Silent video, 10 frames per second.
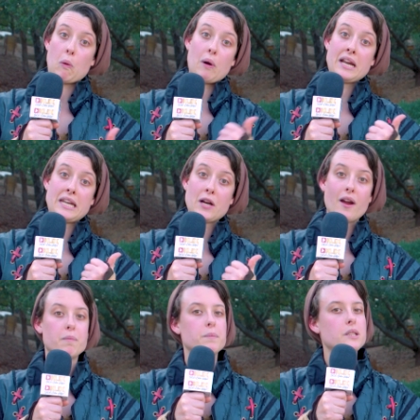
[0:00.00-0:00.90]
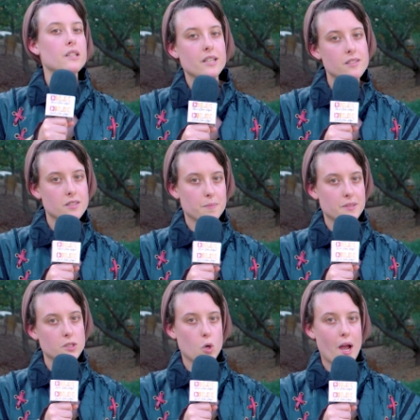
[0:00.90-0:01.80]
right here and please
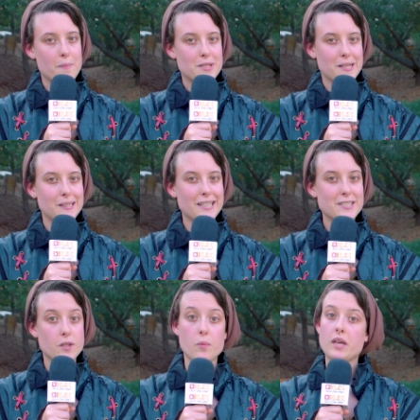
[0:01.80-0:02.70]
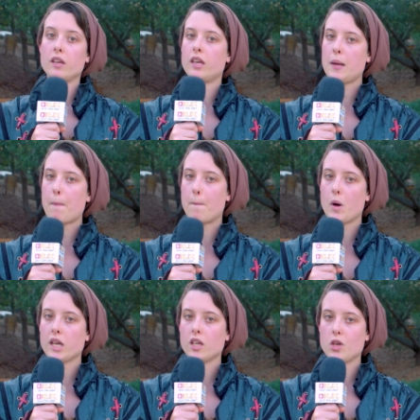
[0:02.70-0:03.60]
subscribe to Click so that we can keep
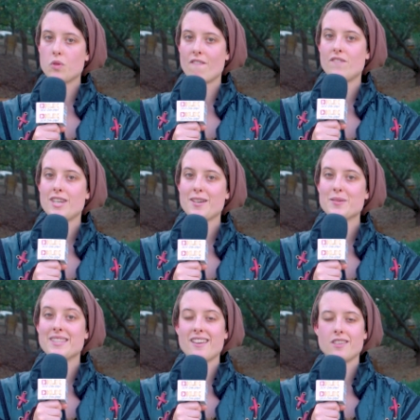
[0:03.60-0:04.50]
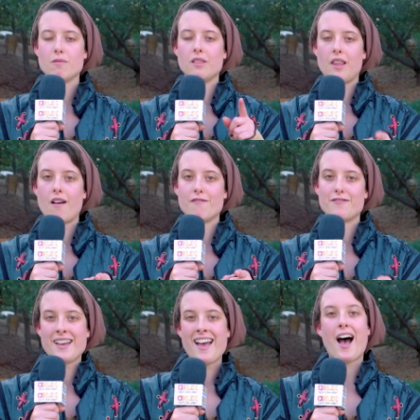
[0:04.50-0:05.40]
bringing you the videos that you
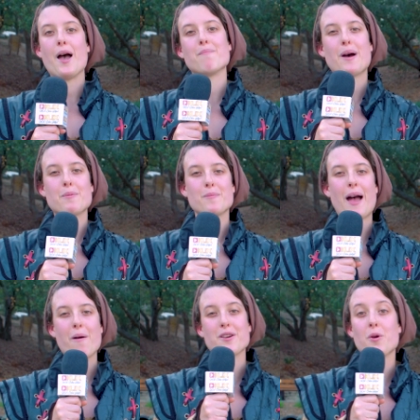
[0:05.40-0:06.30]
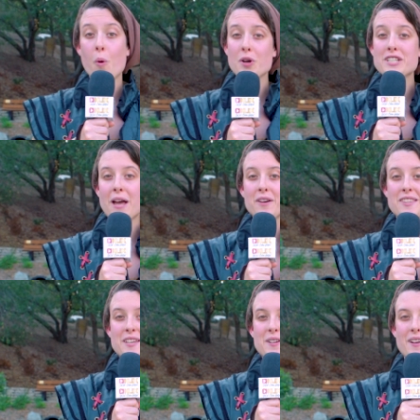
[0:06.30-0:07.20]
love. I'm Piper Power, your Orange County
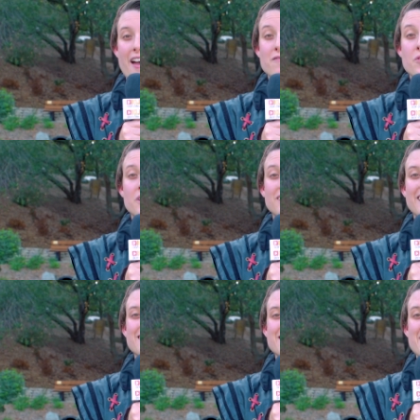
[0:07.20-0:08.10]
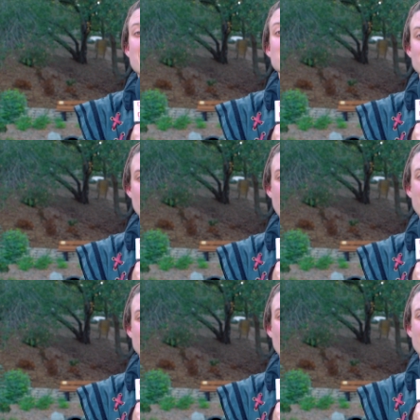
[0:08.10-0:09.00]
Theater Guide for KLIX,
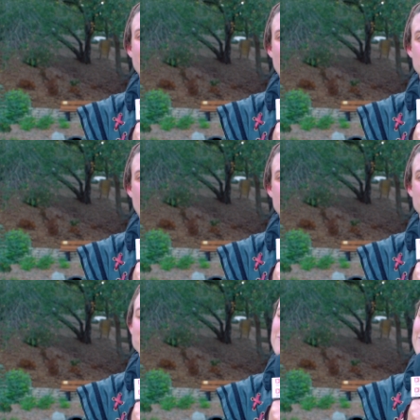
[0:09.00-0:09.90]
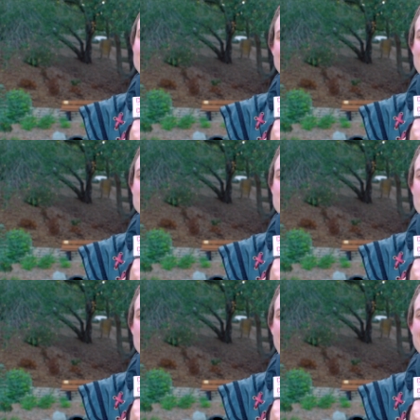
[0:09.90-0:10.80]
SoCal's online hotspot. Thanks for
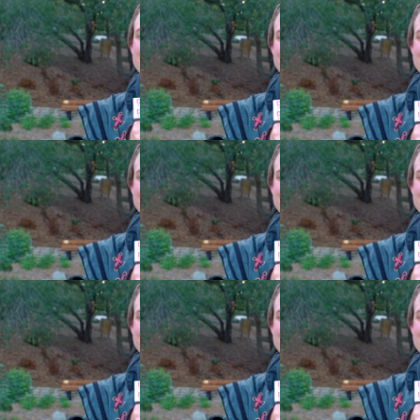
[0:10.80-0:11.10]
stopping by.